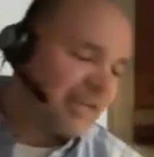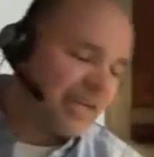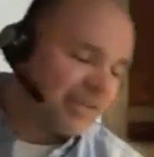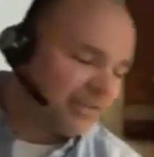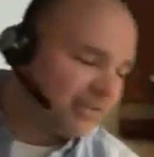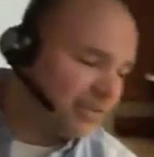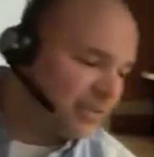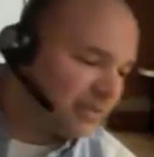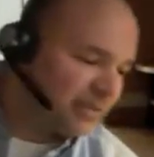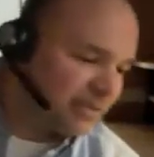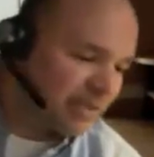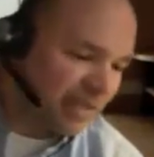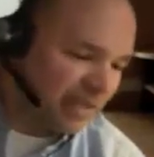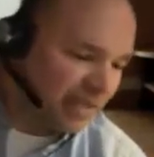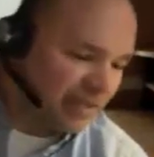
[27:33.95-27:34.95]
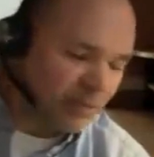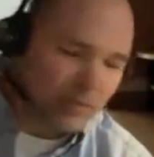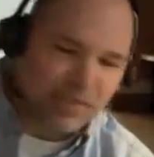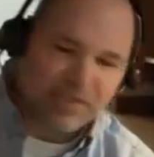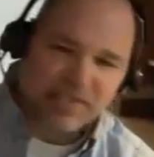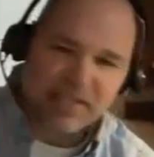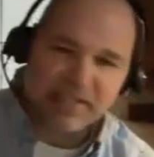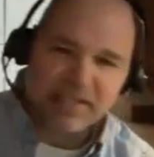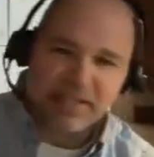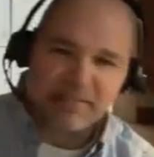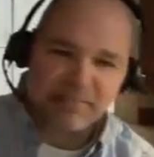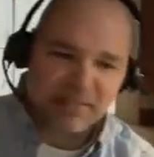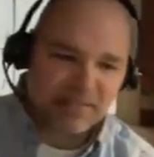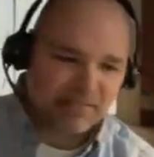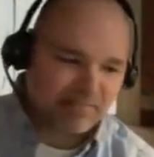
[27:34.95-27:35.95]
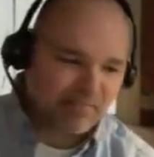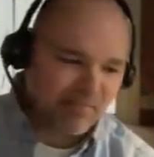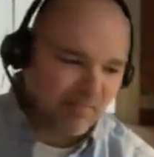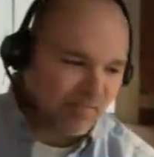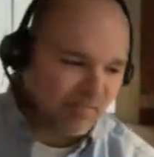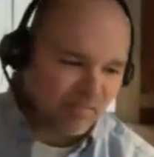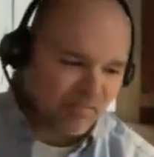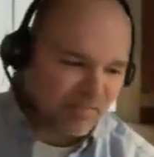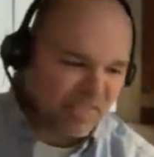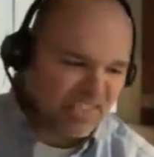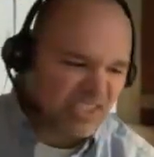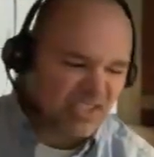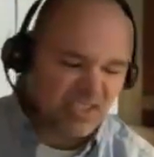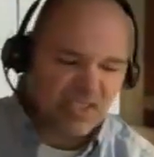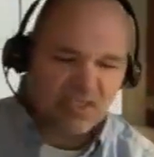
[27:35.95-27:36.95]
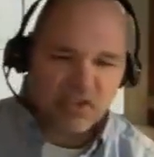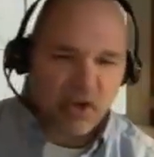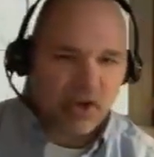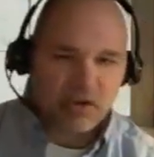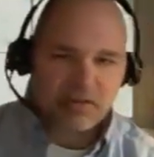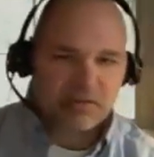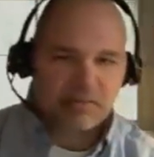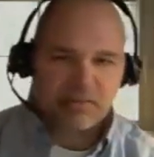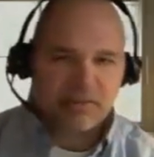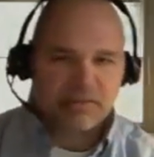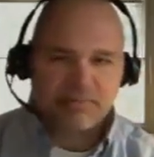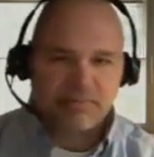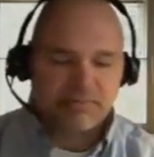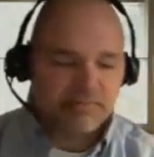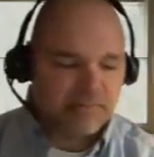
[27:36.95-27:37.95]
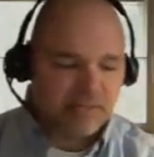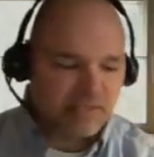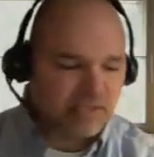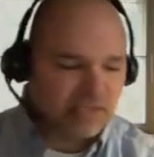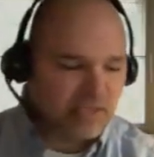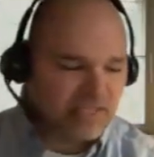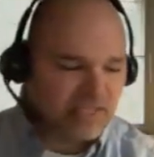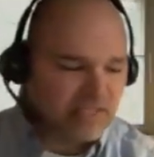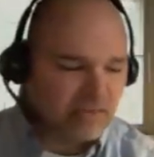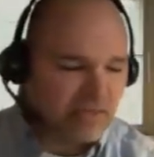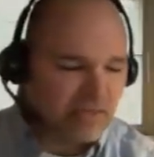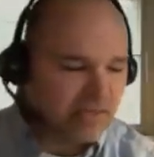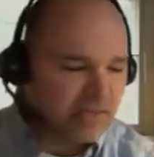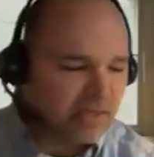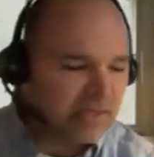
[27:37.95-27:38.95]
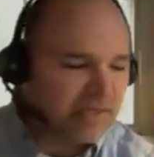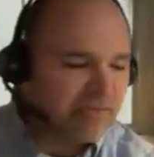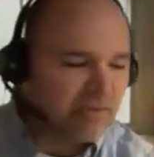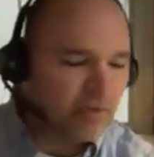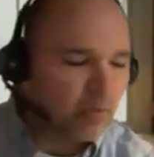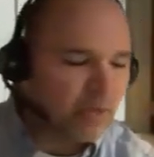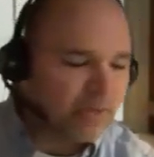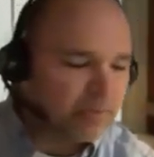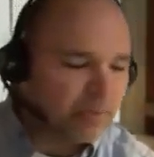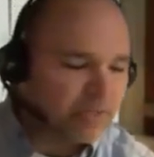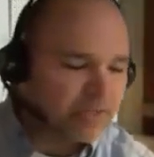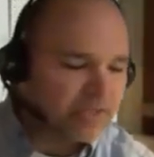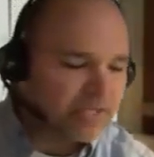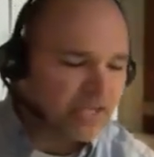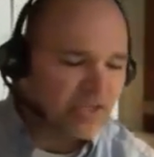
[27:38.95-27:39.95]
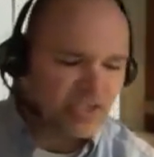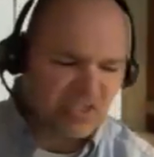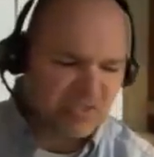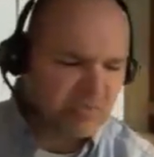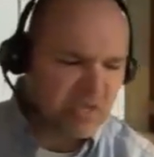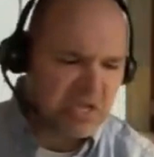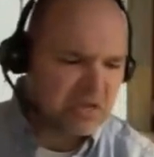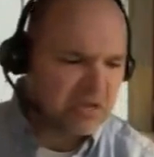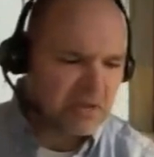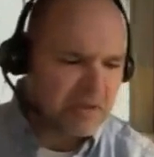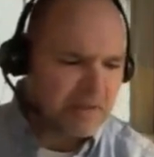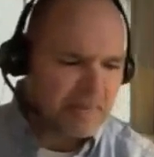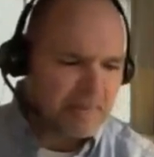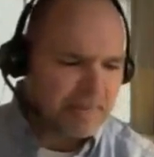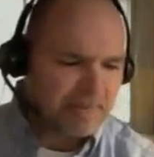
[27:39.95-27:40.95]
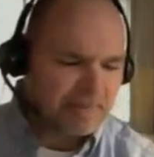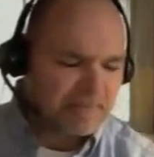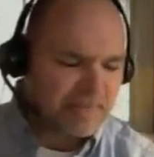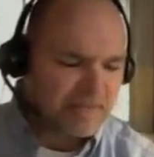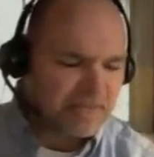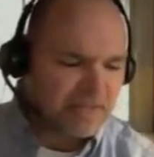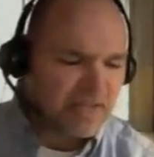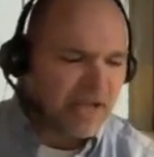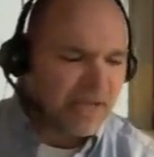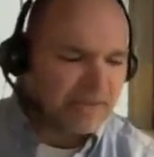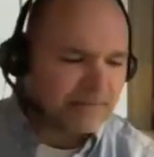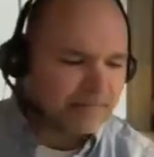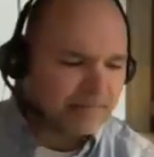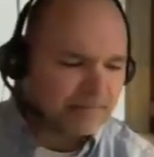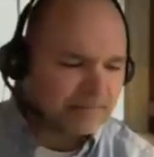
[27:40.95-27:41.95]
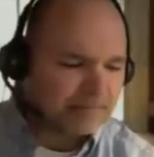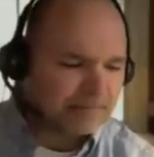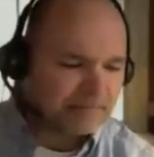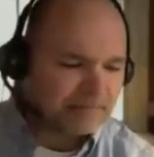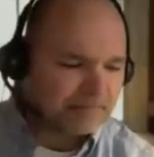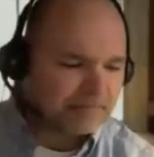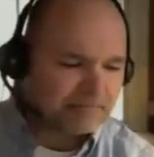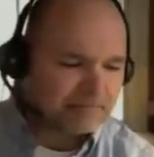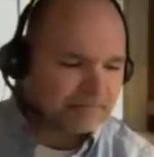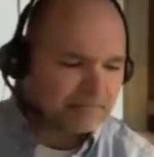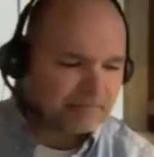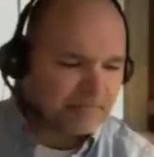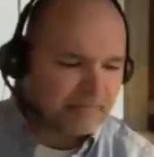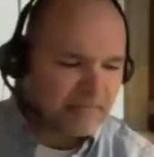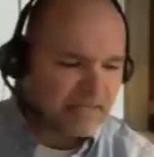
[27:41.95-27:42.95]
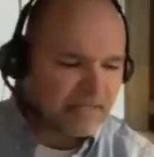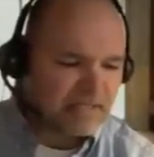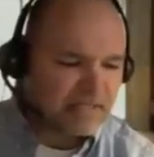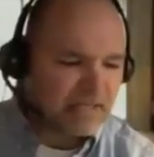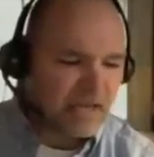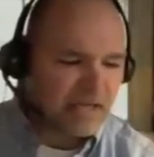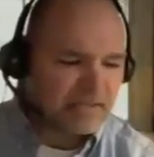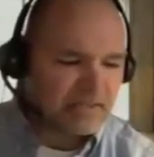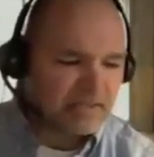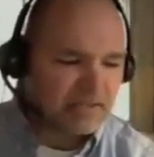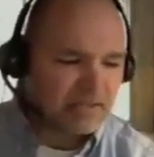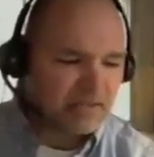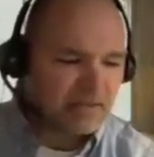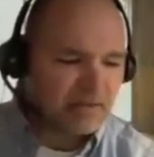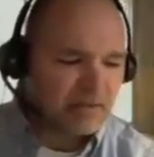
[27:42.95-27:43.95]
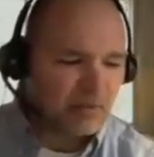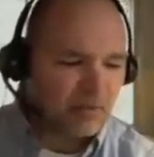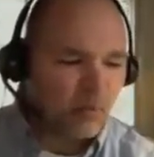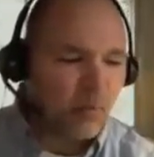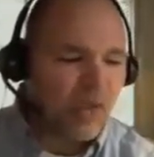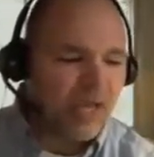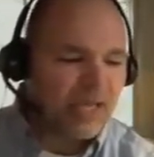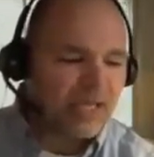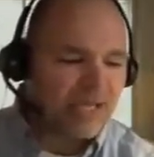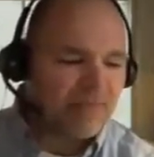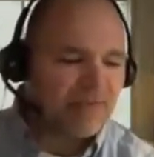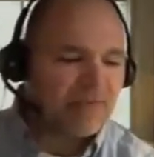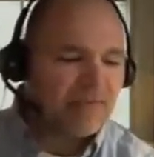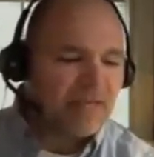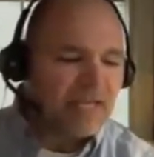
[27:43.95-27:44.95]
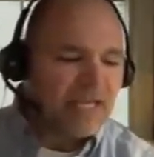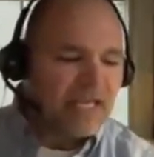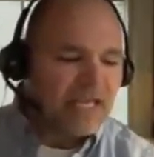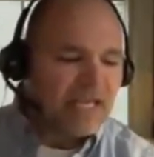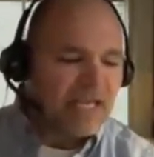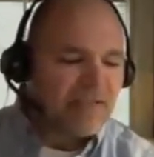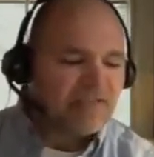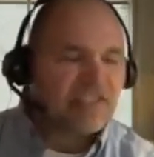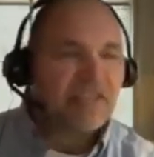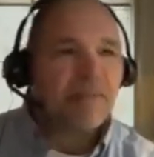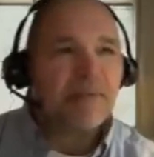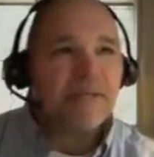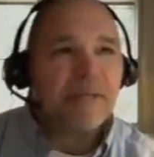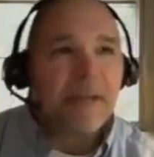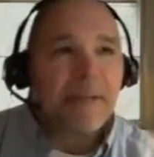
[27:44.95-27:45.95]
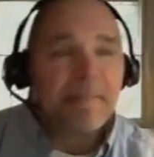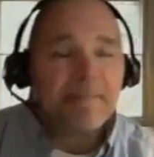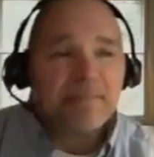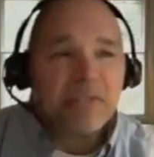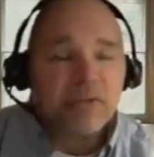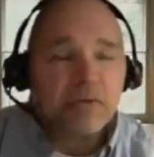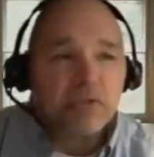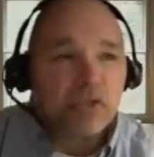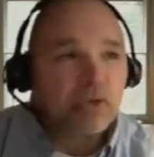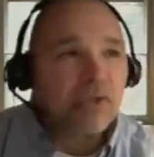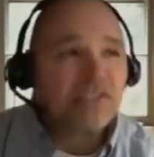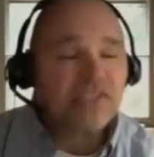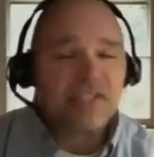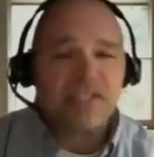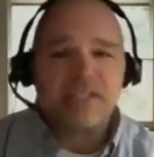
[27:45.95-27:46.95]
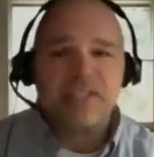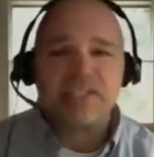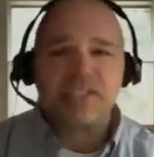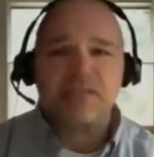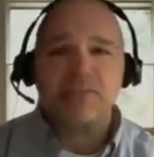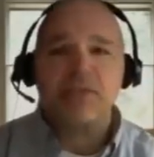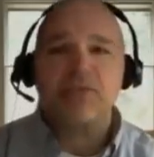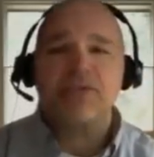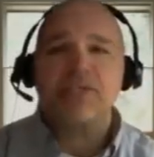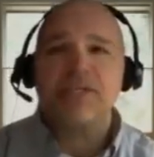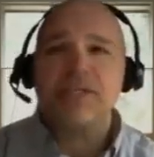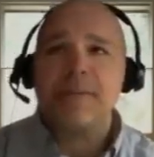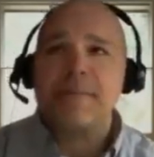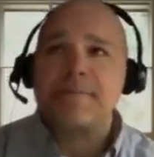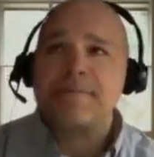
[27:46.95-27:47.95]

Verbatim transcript: I don't know. I, I don't want to say that, but it's just a dark it's a, it's a, it, even the way the presentation's made, it's not it's not the way even if if somebody I you know trusted in this community